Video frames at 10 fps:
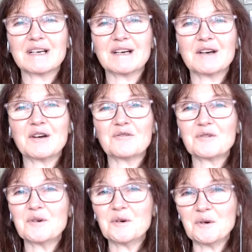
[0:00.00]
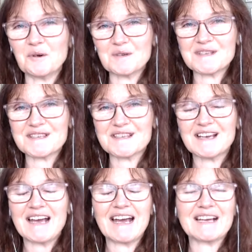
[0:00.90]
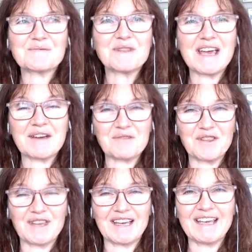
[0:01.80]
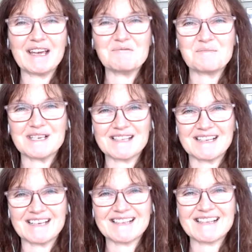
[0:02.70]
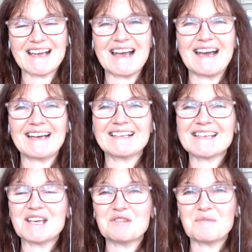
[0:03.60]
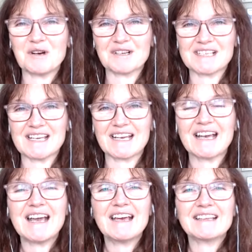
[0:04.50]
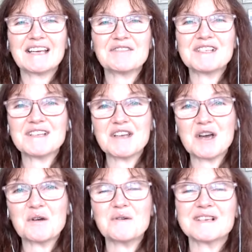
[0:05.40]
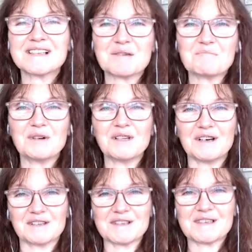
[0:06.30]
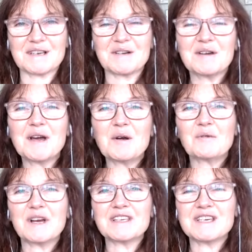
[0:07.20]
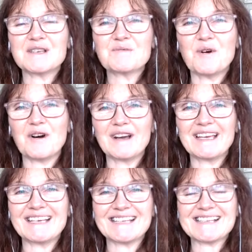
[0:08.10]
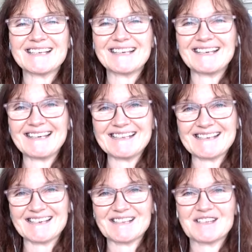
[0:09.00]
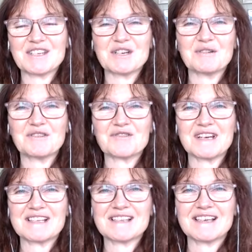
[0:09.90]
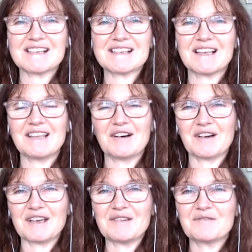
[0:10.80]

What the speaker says: Of course, as with everything in business and in marketing, there is no simple answer, which is why it's easiest to address this live.